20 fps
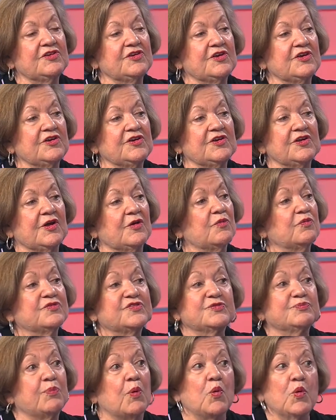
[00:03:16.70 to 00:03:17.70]
you know,
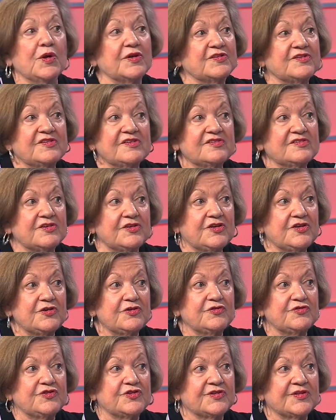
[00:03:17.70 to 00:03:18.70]
sports is a
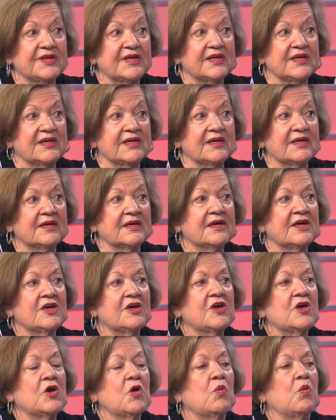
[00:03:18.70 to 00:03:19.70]
huge thing.
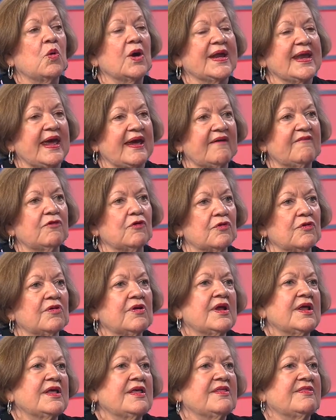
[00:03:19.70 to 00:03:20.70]
Whatever
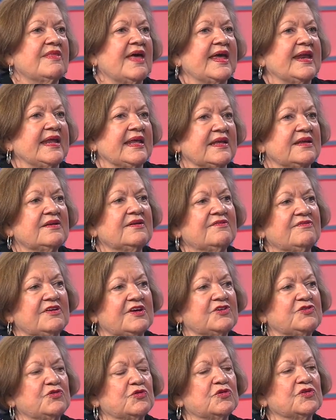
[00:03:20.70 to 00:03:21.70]
that
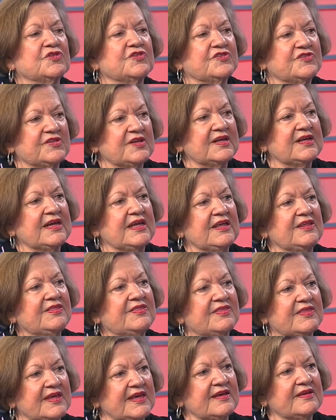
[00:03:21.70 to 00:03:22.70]
individual city
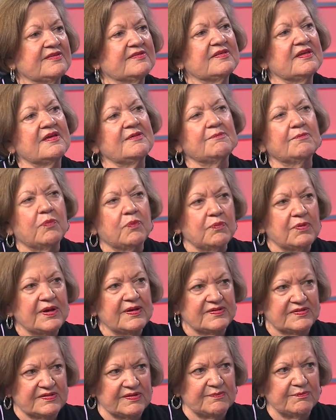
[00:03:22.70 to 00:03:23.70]
thinks
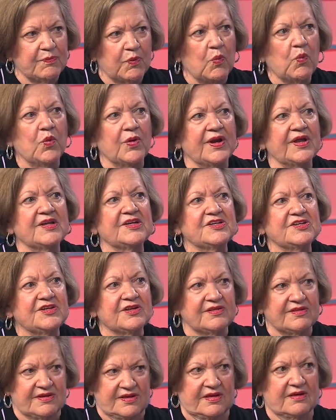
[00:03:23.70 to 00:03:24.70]
is important
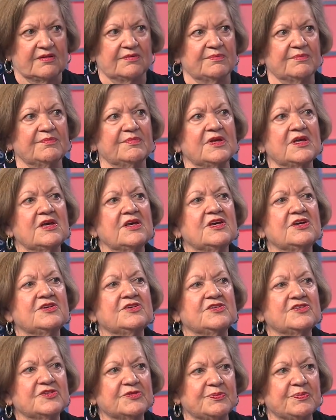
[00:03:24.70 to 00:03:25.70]
to them
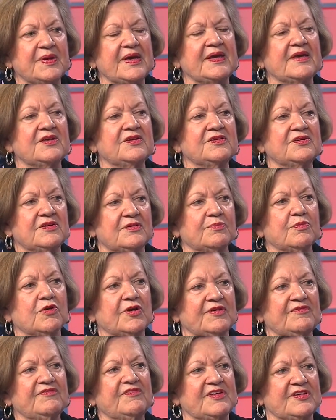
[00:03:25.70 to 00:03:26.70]
to spend to
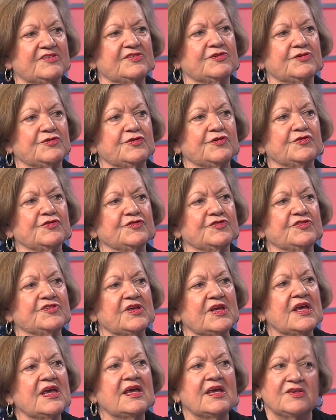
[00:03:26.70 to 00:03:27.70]
bring visitors
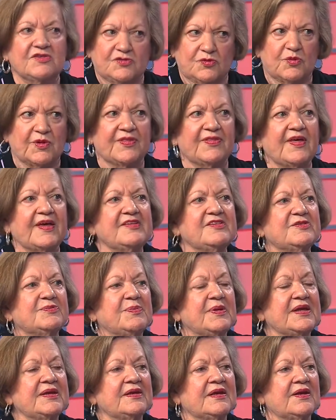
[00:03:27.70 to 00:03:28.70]
is what they
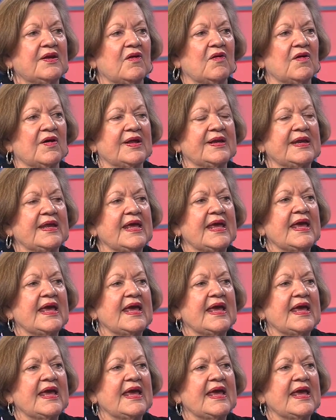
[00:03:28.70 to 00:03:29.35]
spend it on.